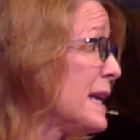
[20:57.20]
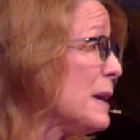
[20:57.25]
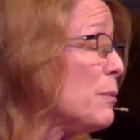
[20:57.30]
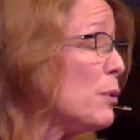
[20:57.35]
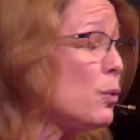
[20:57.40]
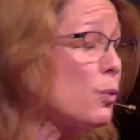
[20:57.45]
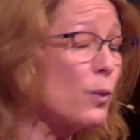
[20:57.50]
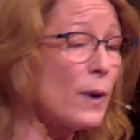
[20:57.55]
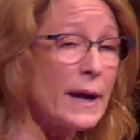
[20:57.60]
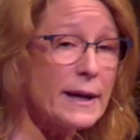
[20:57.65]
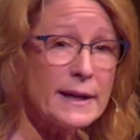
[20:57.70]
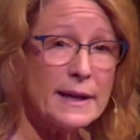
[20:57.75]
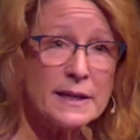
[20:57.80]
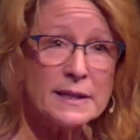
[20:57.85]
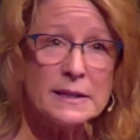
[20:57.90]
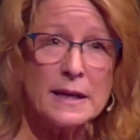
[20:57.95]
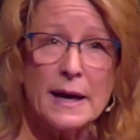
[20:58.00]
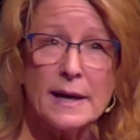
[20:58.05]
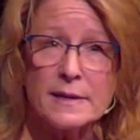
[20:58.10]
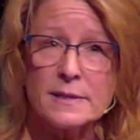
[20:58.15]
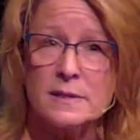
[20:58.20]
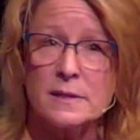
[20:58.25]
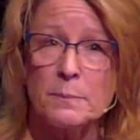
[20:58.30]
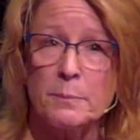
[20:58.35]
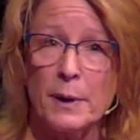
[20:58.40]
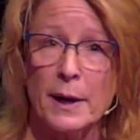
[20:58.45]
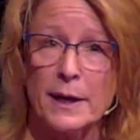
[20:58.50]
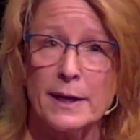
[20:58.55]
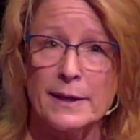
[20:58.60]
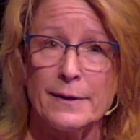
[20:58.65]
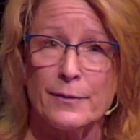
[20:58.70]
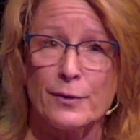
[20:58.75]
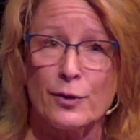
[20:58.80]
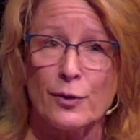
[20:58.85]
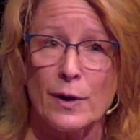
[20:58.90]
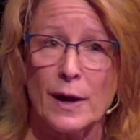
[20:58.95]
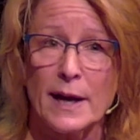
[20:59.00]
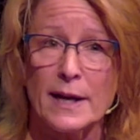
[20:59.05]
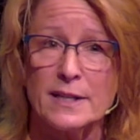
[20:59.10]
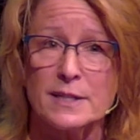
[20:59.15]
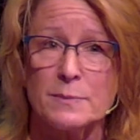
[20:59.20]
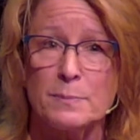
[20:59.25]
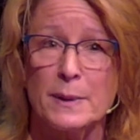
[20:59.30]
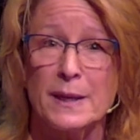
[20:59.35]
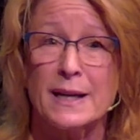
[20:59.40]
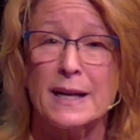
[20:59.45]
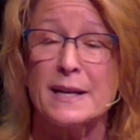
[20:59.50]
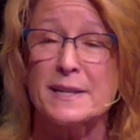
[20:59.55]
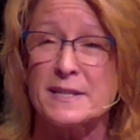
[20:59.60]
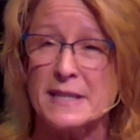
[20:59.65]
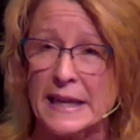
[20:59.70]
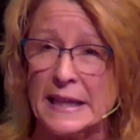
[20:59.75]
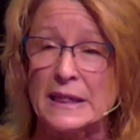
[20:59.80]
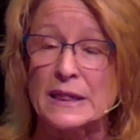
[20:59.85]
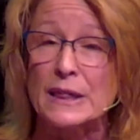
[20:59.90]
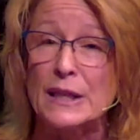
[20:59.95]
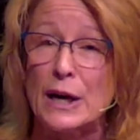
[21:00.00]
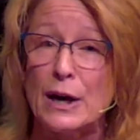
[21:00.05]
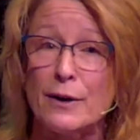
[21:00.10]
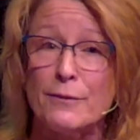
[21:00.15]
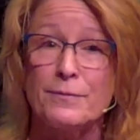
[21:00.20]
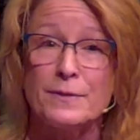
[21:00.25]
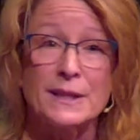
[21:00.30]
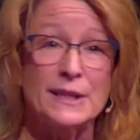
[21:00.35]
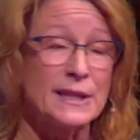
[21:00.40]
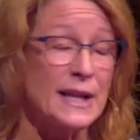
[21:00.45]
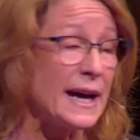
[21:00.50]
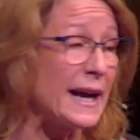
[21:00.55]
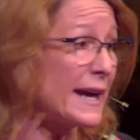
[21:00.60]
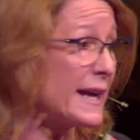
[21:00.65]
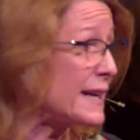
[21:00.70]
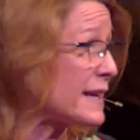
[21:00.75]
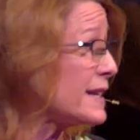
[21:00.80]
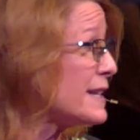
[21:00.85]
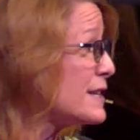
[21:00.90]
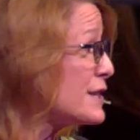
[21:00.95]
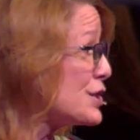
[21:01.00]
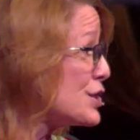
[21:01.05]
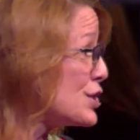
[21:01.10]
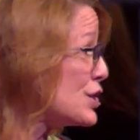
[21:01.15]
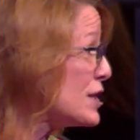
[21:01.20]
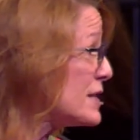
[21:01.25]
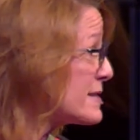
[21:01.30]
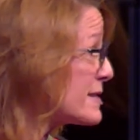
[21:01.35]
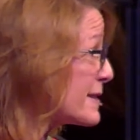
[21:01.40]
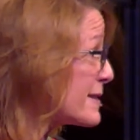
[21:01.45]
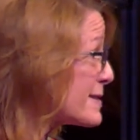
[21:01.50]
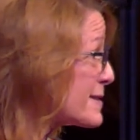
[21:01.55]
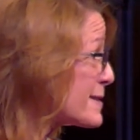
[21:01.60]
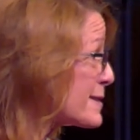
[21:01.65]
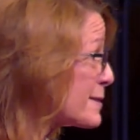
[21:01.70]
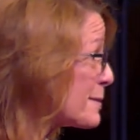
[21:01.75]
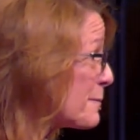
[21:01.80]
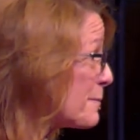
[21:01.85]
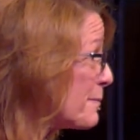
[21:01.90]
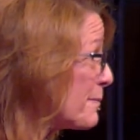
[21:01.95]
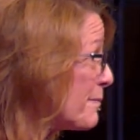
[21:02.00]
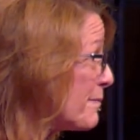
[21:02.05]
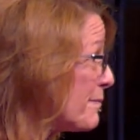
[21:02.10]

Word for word: They will recognize the body of Christ because they love like Jesus.